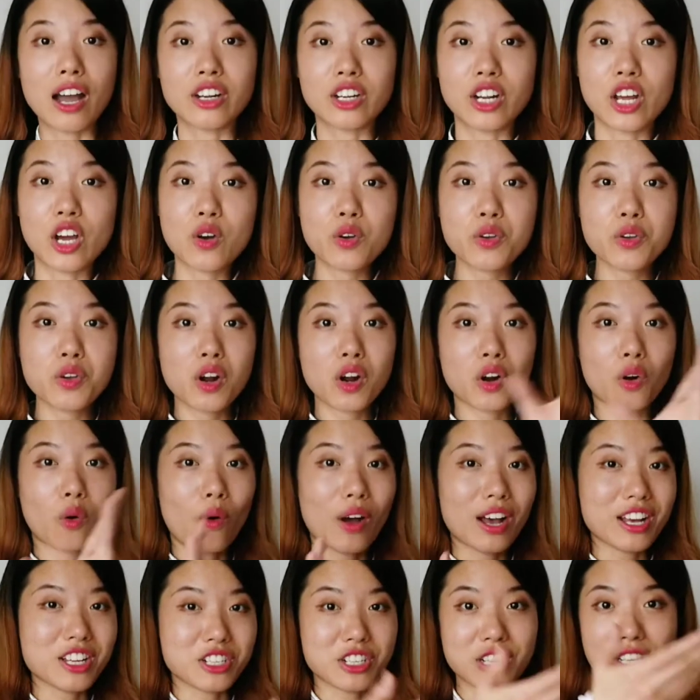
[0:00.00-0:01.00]
I know your
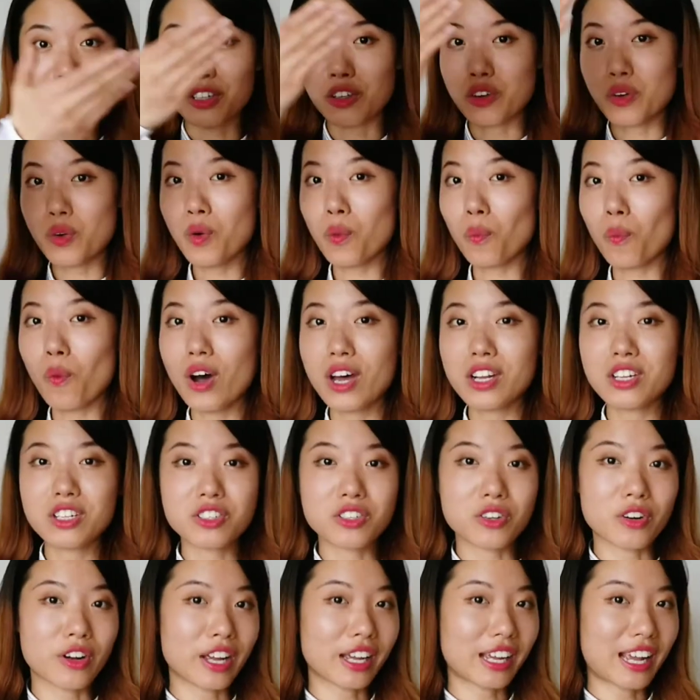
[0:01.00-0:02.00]
question. You're
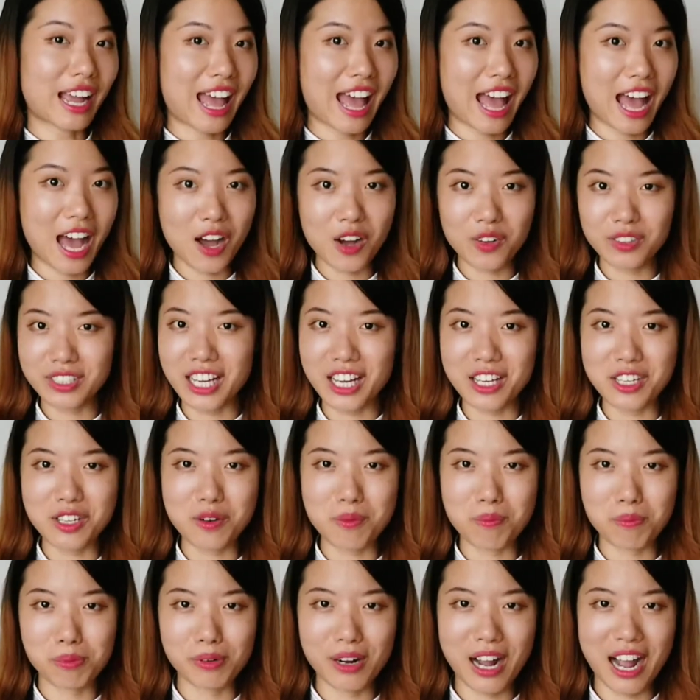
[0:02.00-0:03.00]
wondering, how can
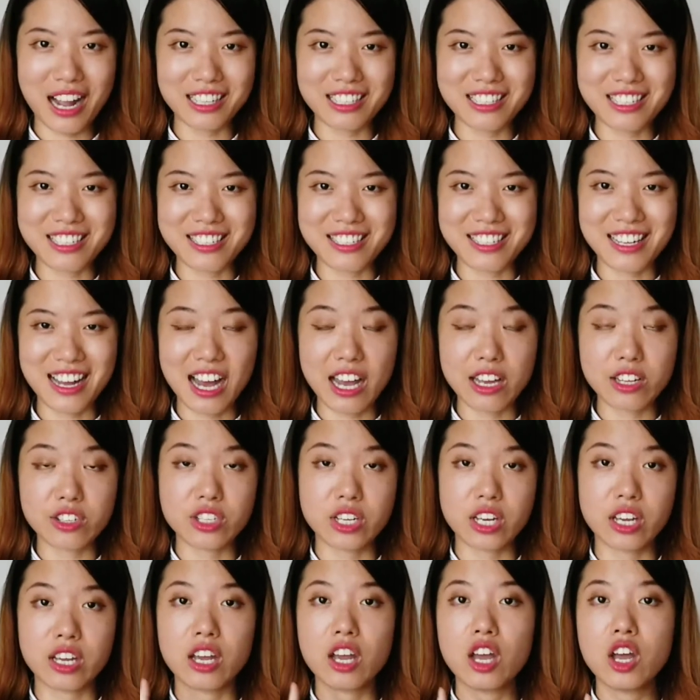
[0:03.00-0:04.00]
you practice
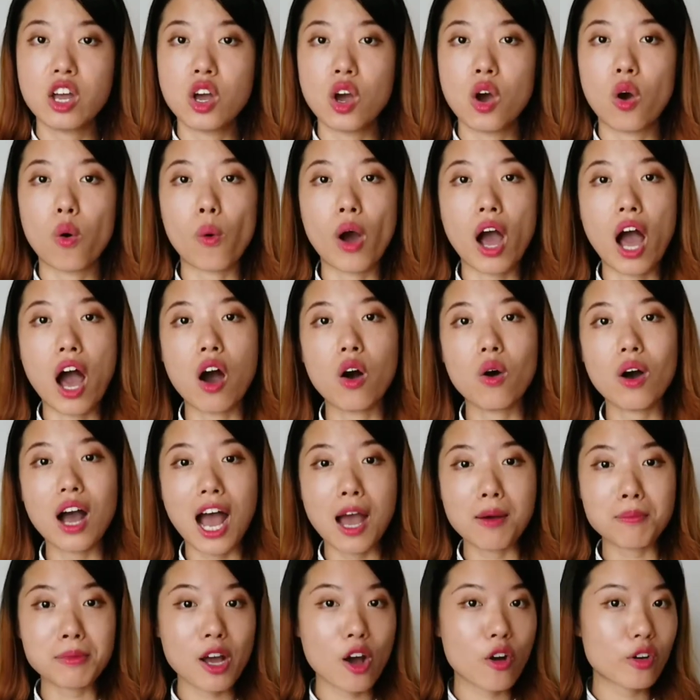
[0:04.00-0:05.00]
Taiji? Well,
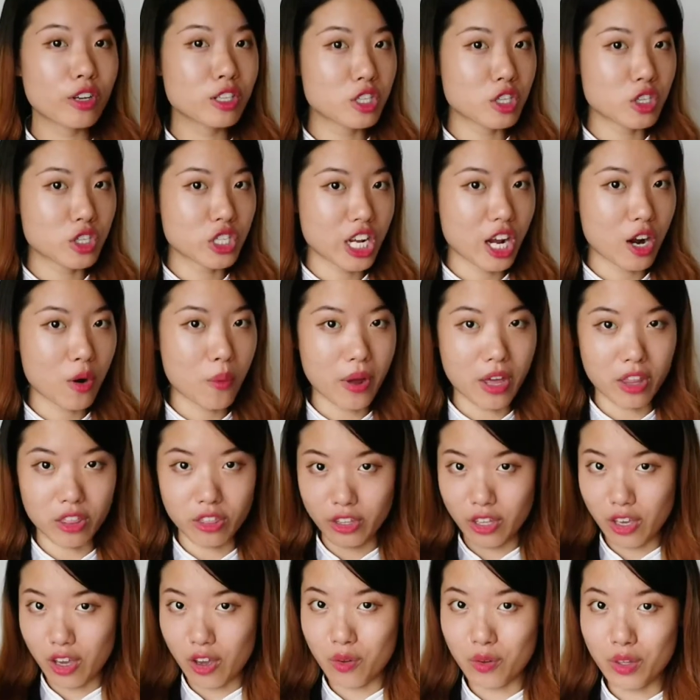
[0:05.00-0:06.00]
I'm going to share
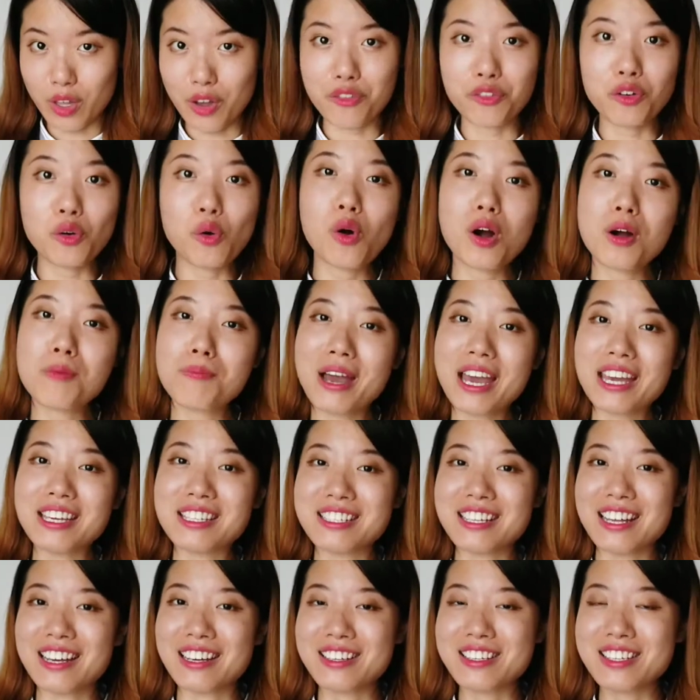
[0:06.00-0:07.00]
with you the 4
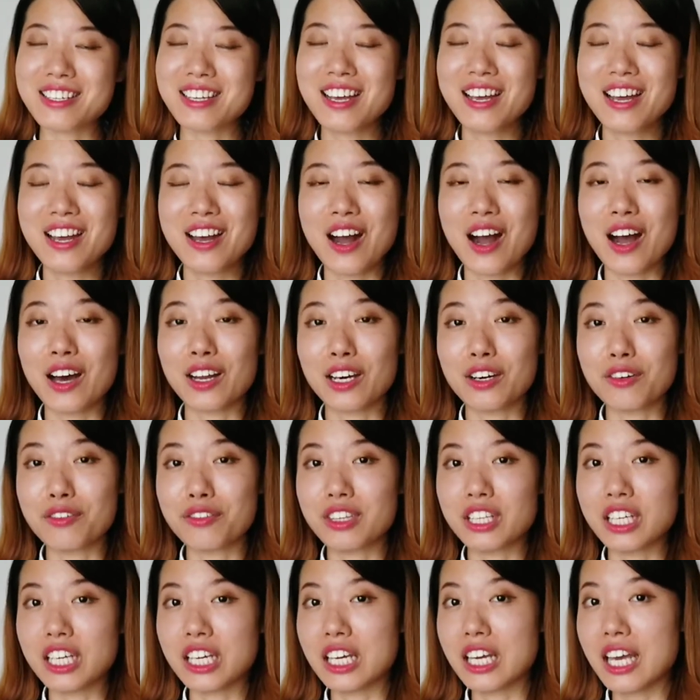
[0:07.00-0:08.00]
basics out
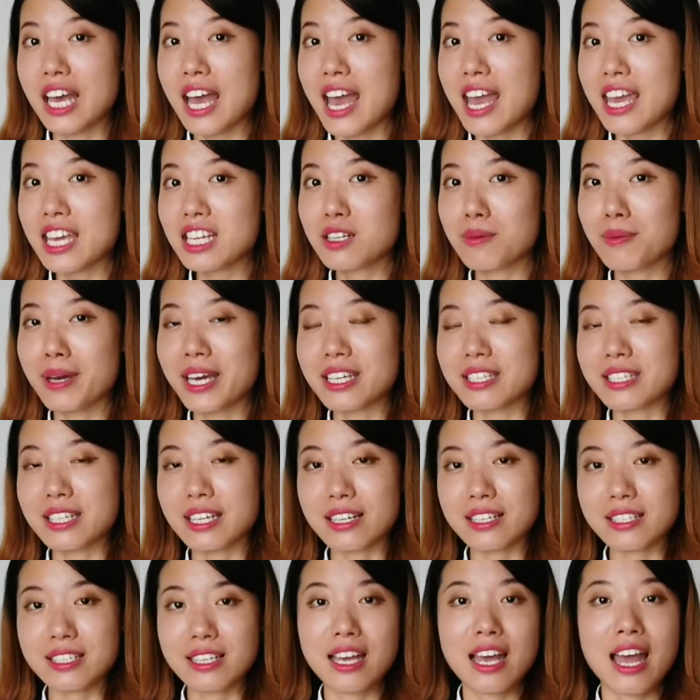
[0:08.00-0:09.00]
of the 8
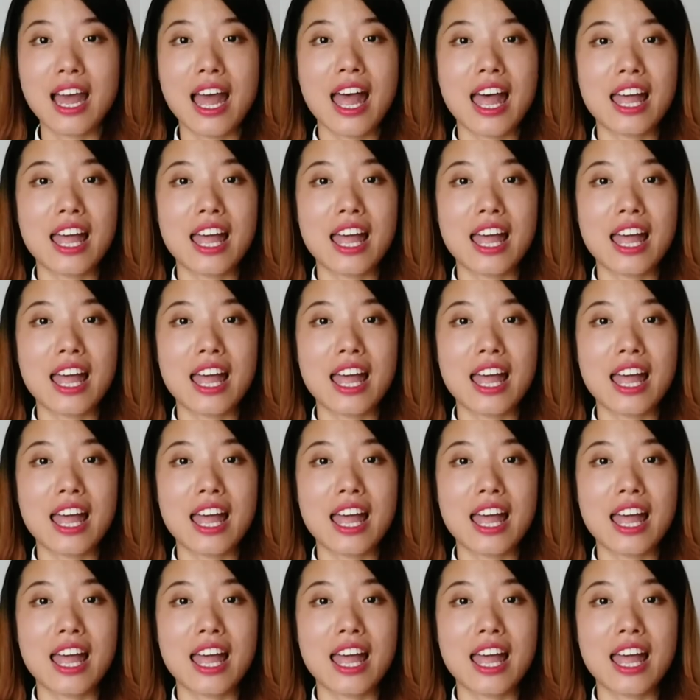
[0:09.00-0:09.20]
basics.